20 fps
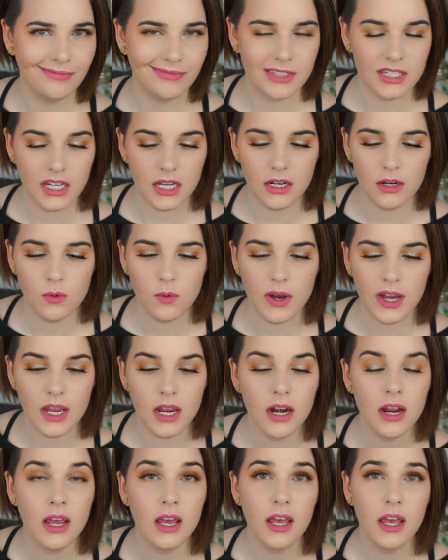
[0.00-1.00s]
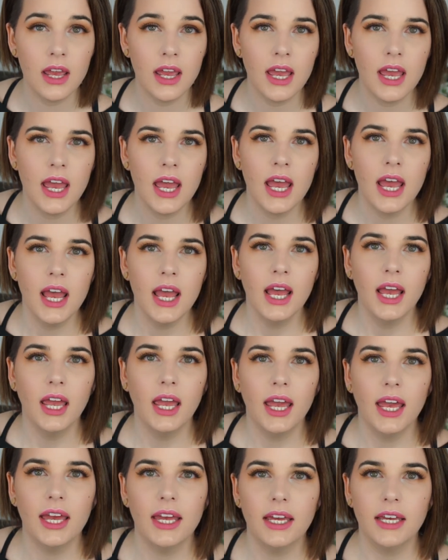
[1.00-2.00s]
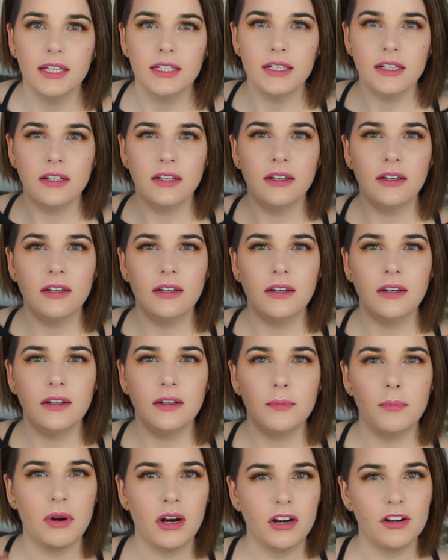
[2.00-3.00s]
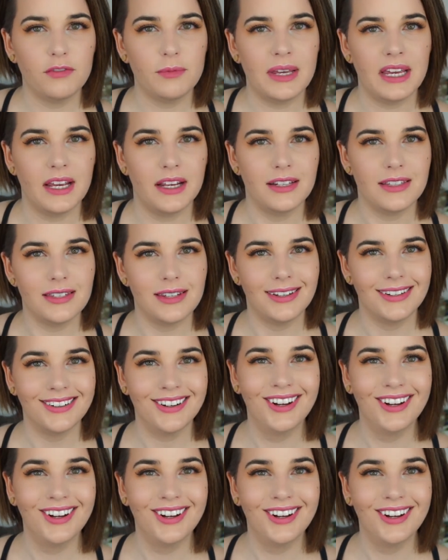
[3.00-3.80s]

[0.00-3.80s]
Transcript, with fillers: to get it white. And part of me hates it